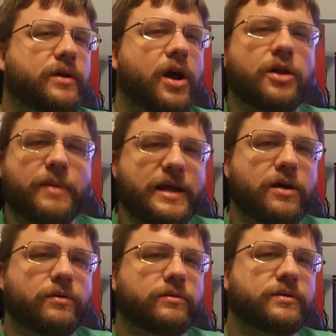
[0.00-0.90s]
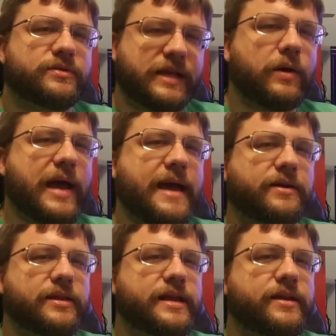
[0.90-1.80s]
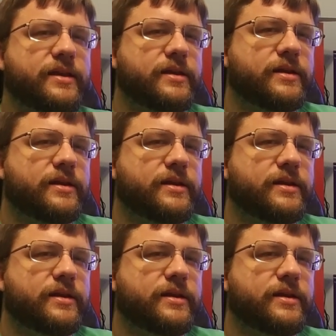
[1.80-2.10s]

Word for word: on my own, single handedly,